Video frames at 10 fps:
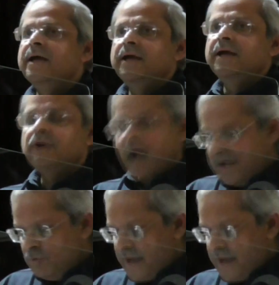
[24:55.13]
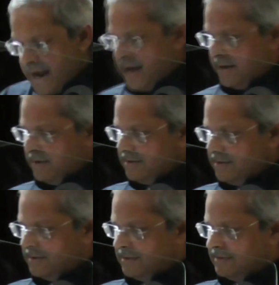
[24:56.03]
I would end
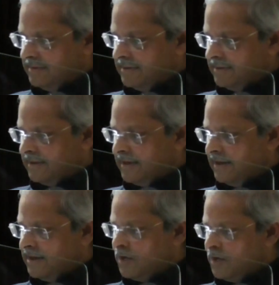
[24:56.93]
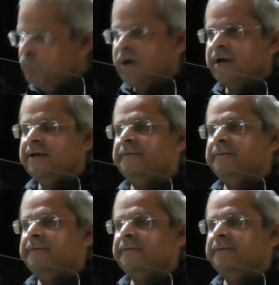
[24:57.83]
by